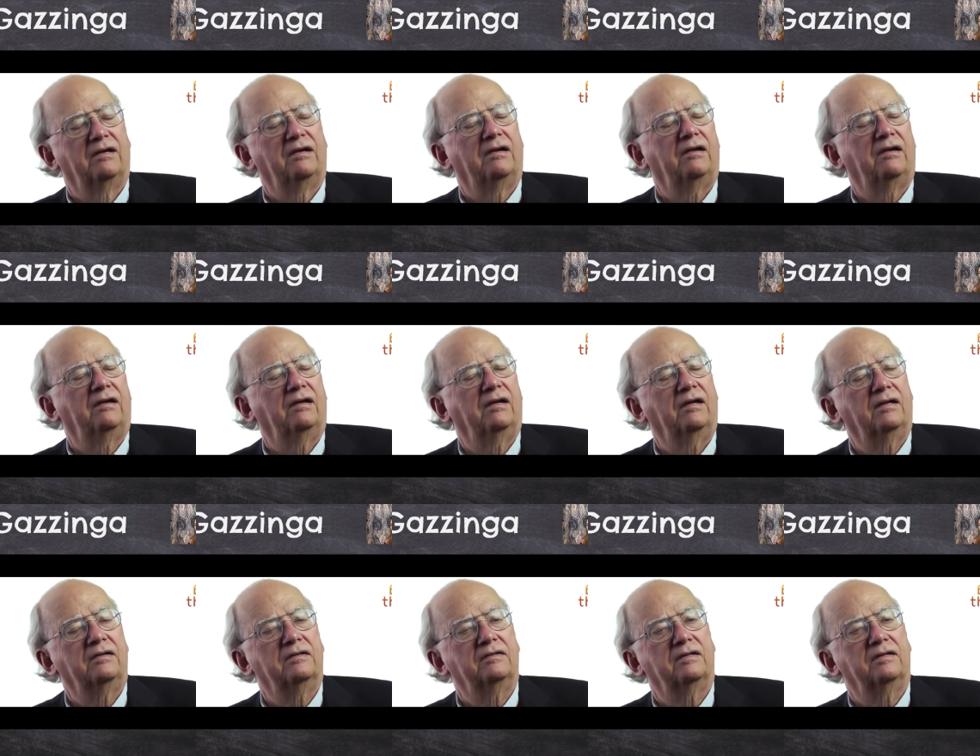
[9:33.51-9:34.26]

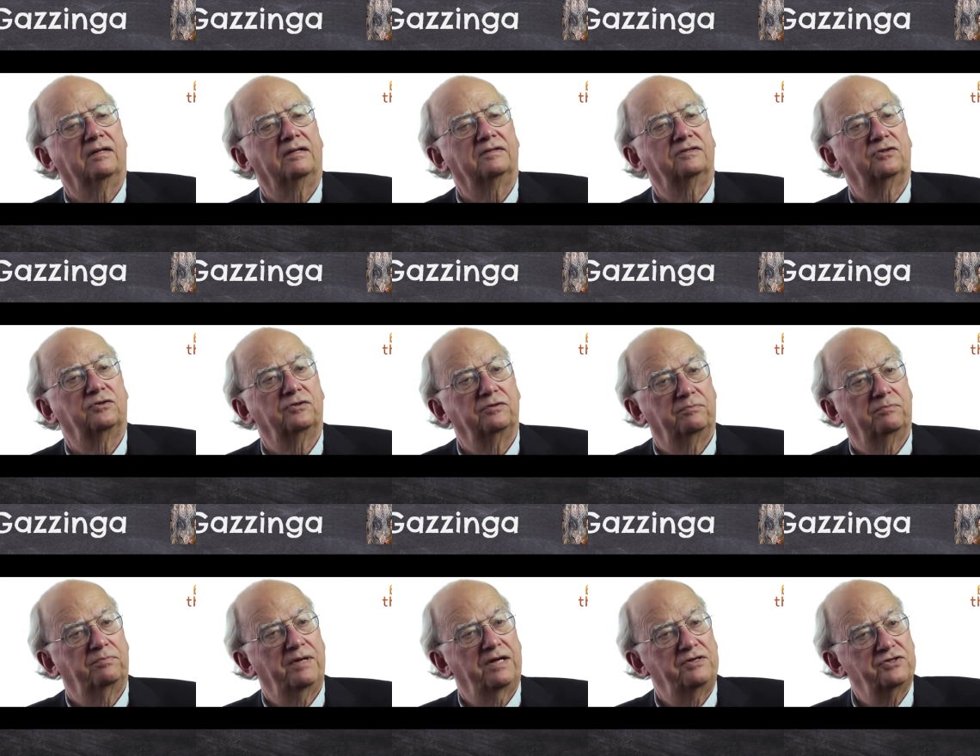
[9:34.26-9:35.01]
And so the
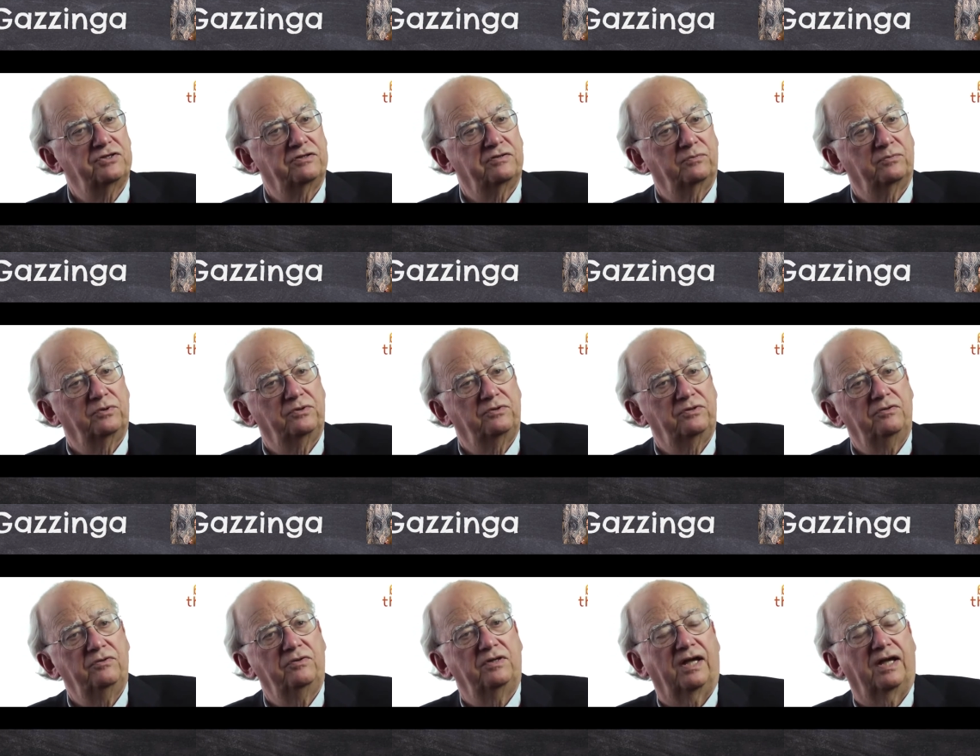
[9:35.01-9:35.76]
patient would
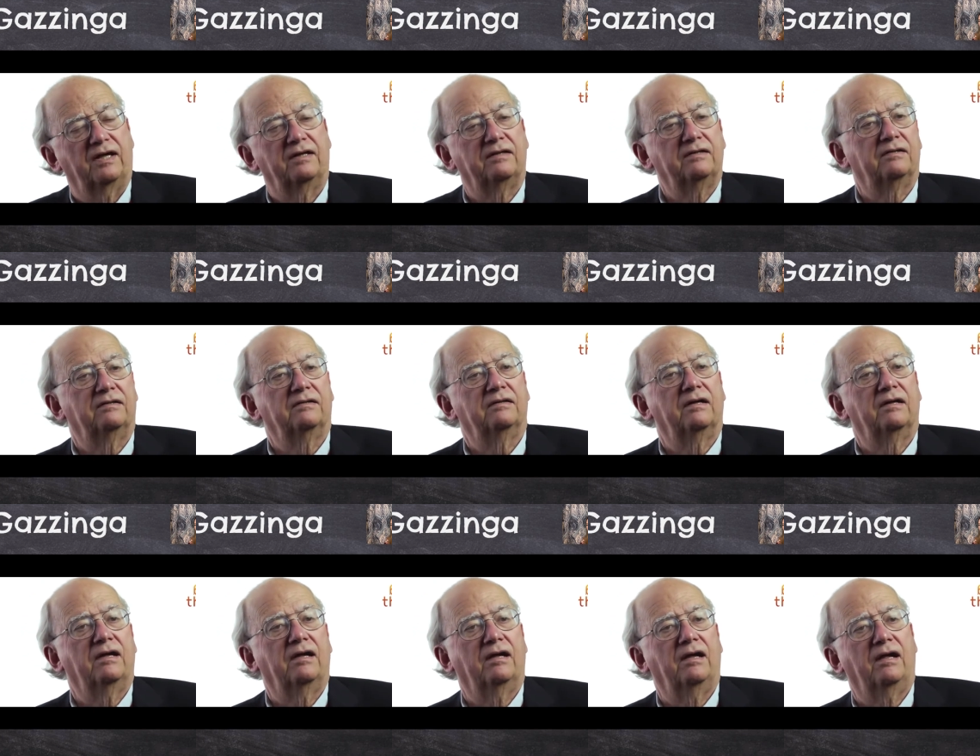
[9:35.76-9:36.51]
do that.
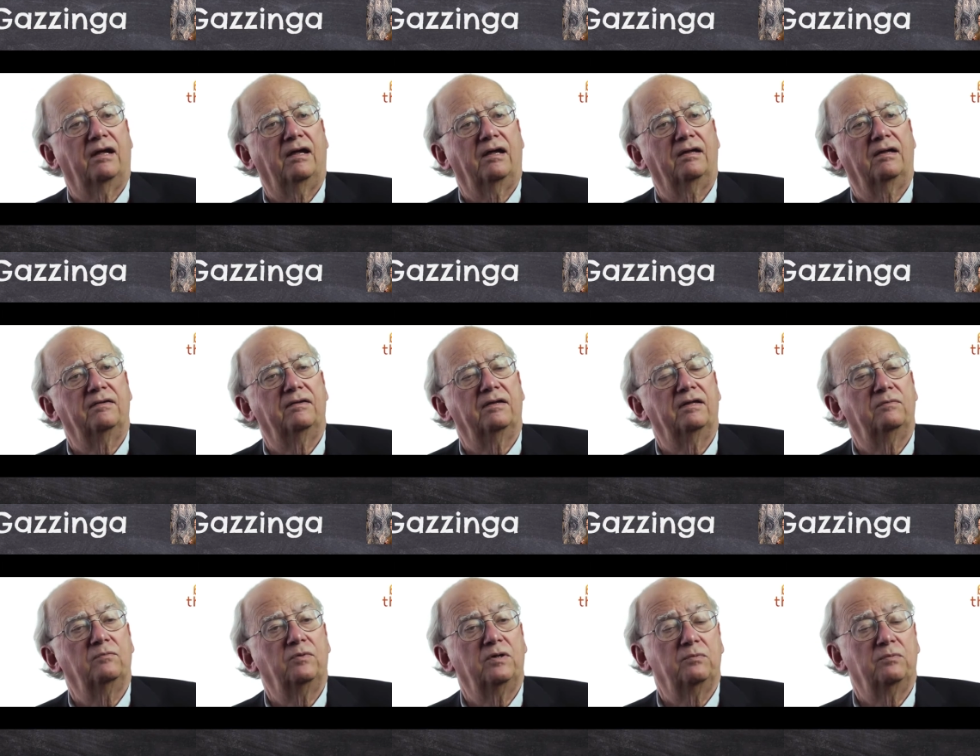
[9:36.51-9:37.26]
And
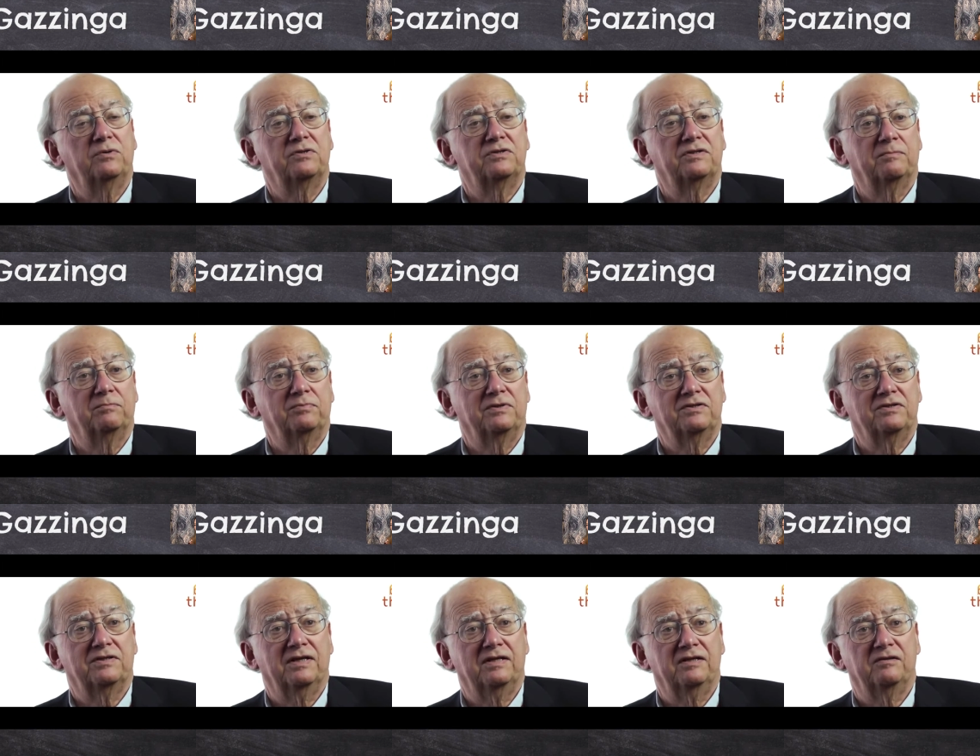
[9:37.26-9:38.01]
then we would simply
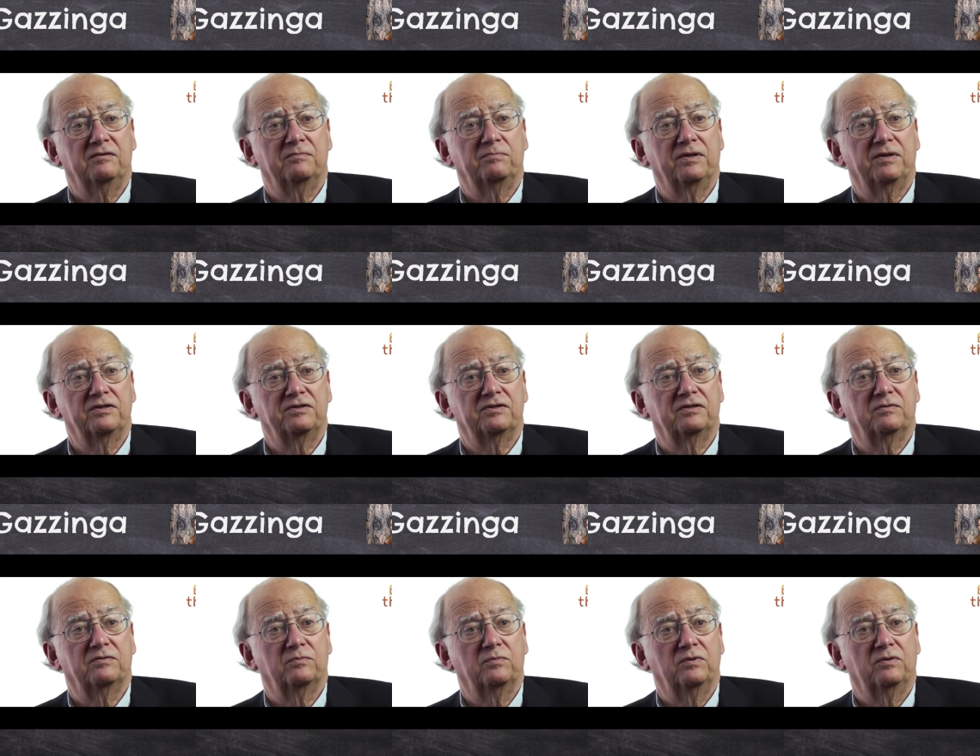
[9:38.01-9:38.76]
say to the patient,
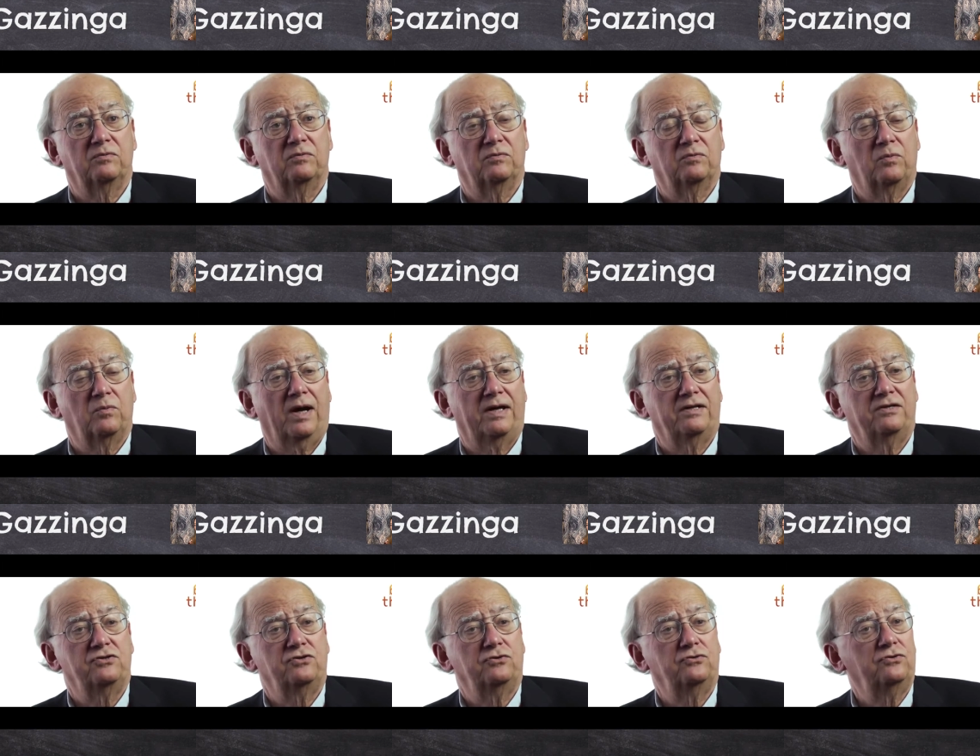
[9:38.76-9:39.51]
well, why
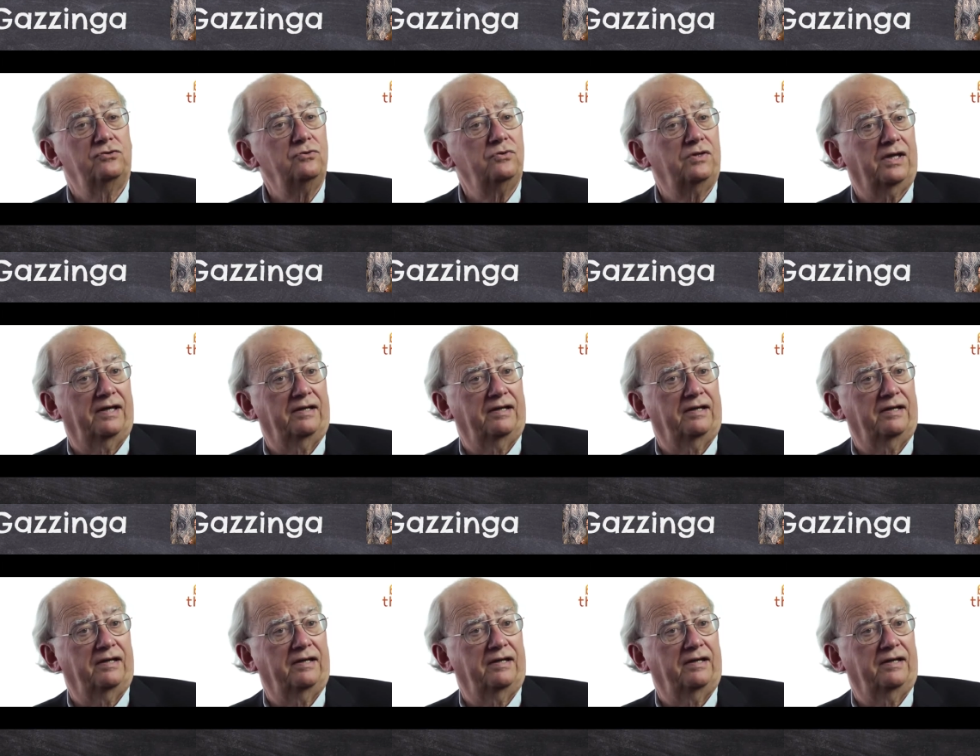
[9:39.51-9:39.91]
did you do that?